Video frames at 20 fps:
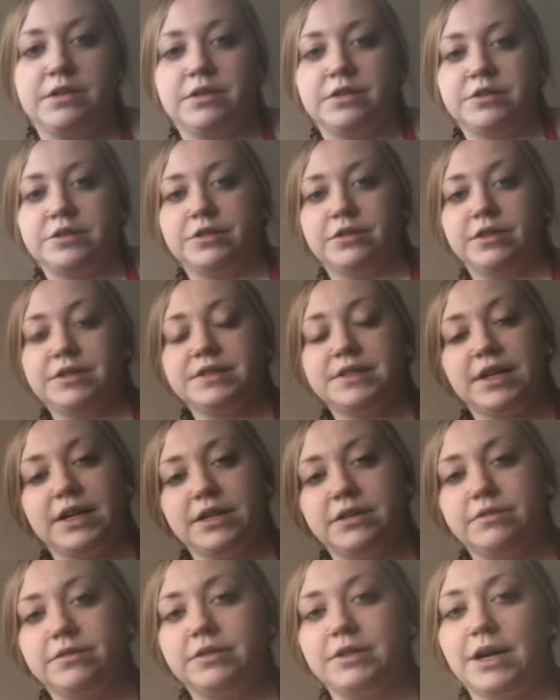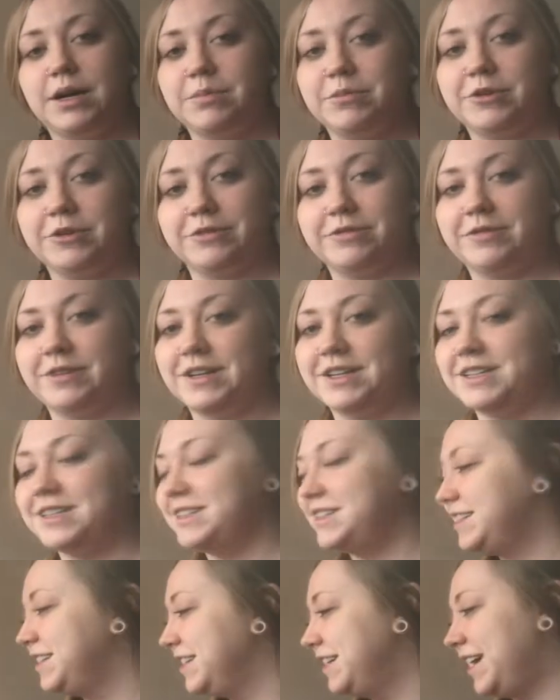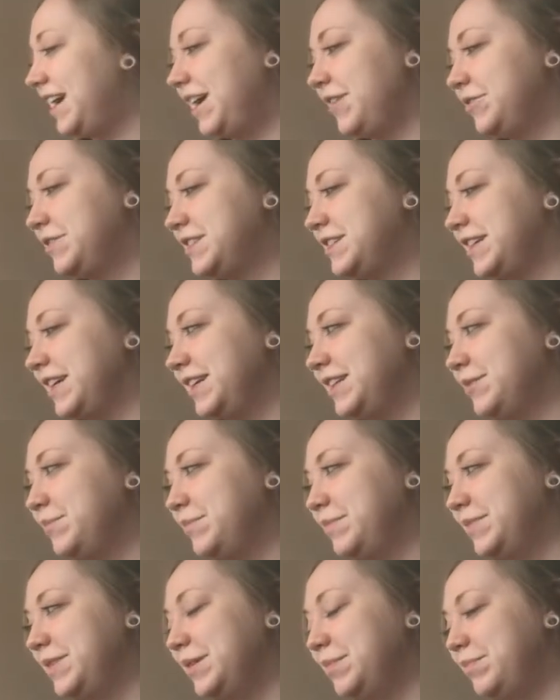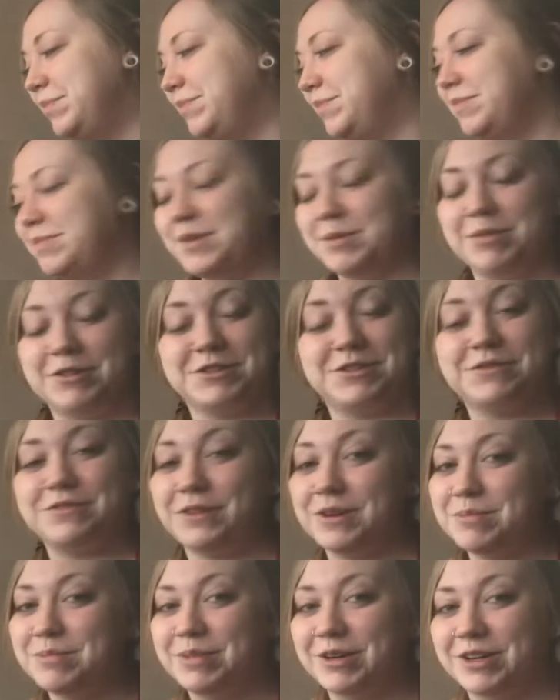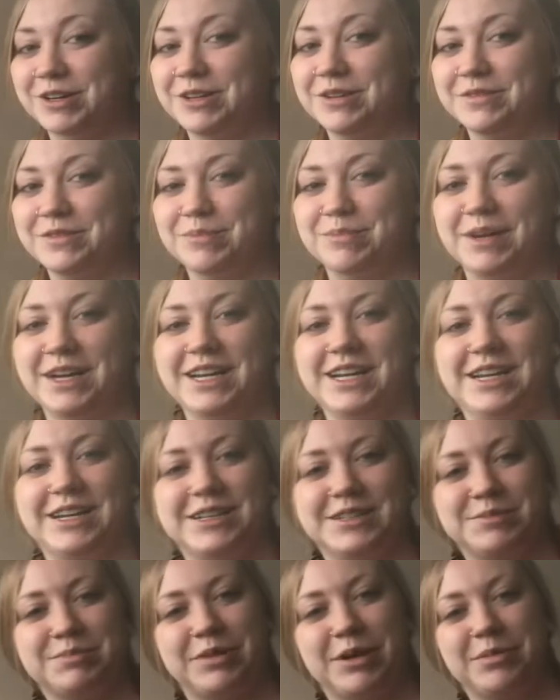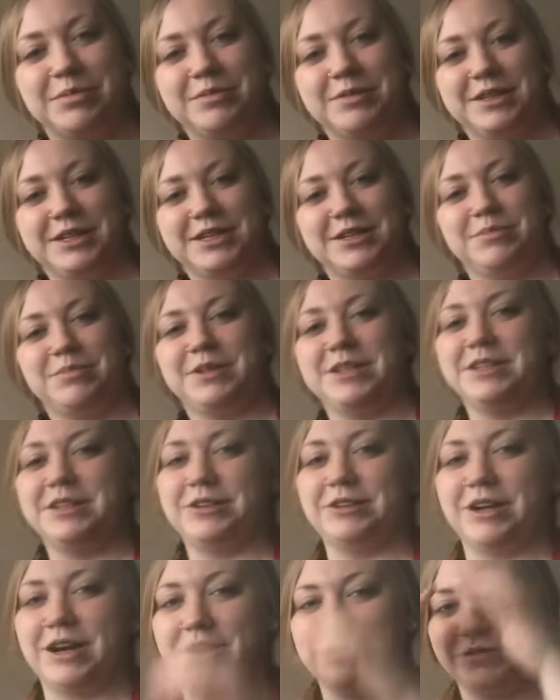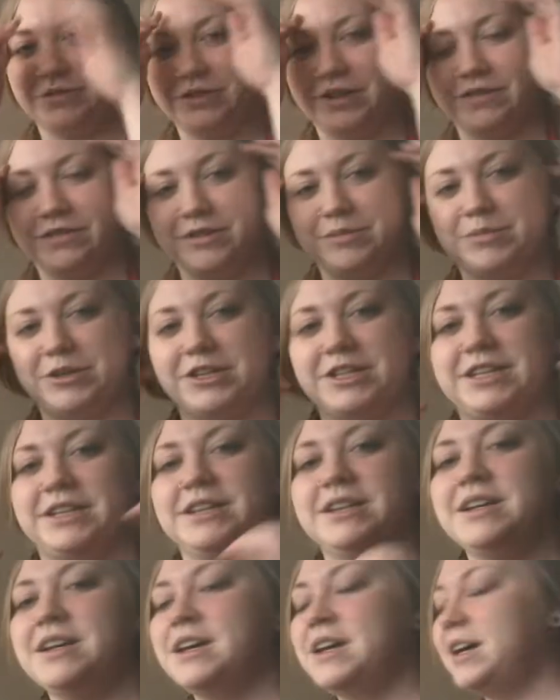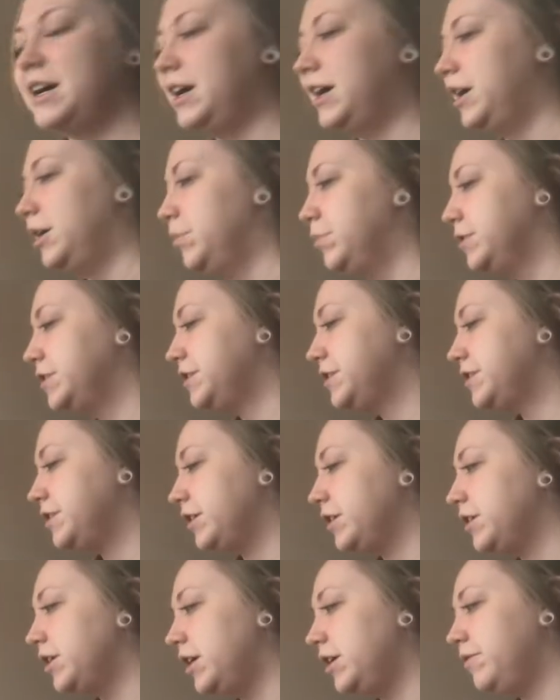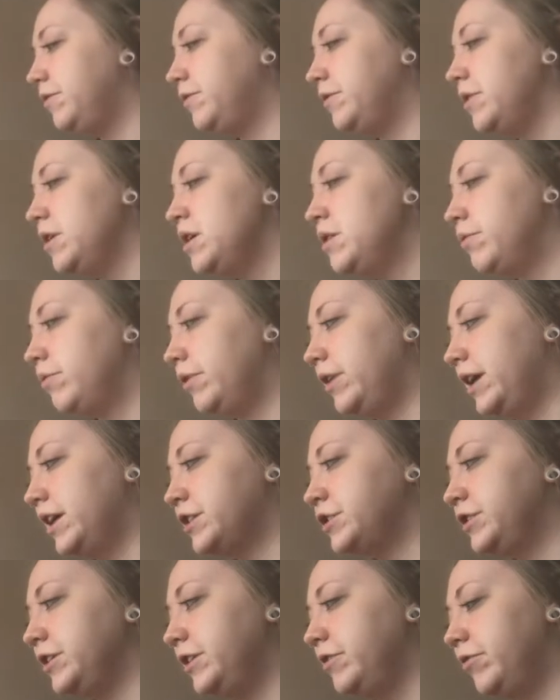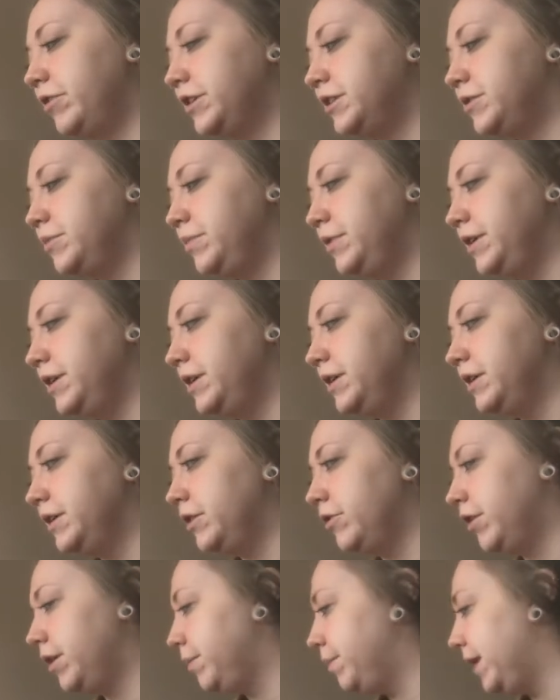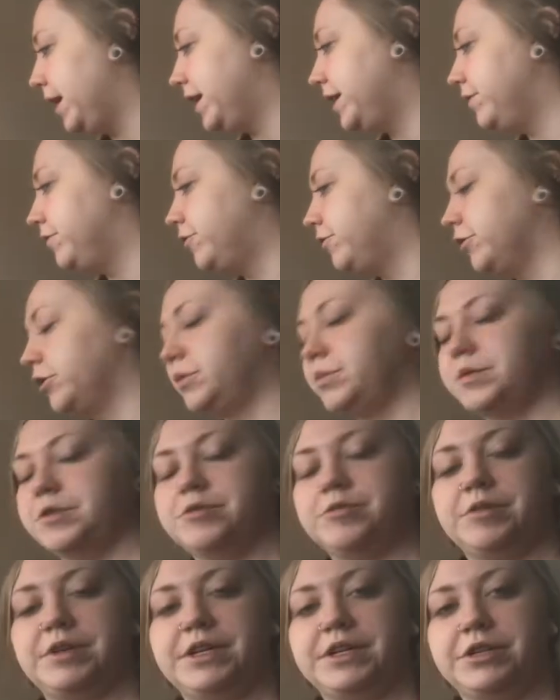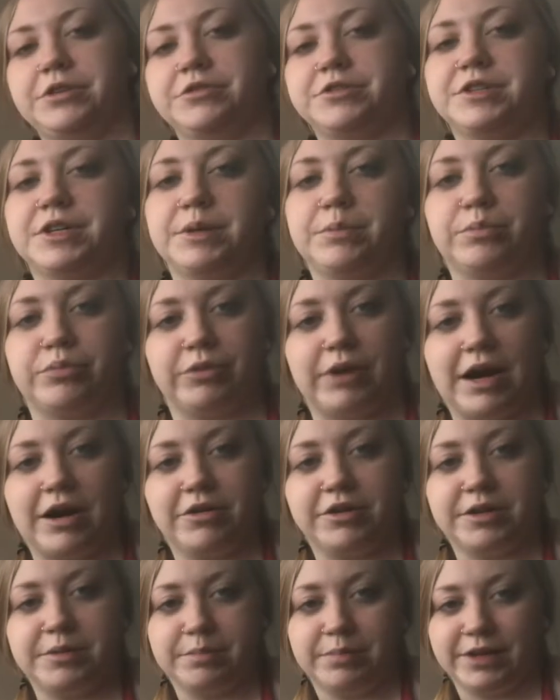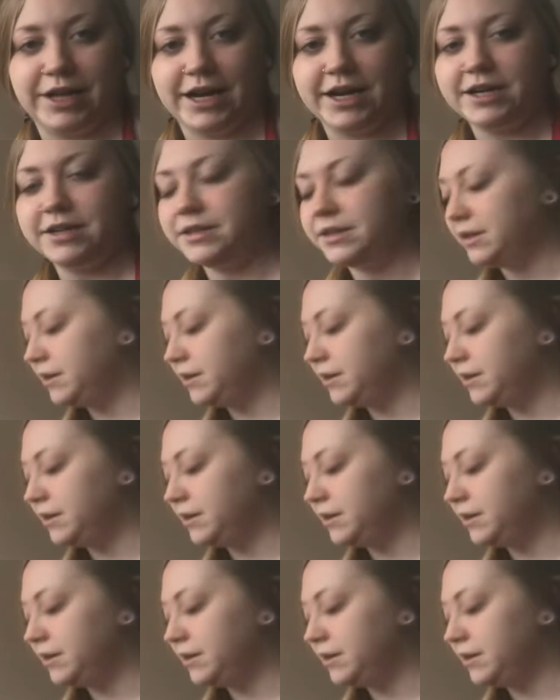So it's kind of a lot more fun. I would say the most fun part of the painting is probably going to be the ground for everybody. But to start off, we're actually going to be going back and forth between using brown and black.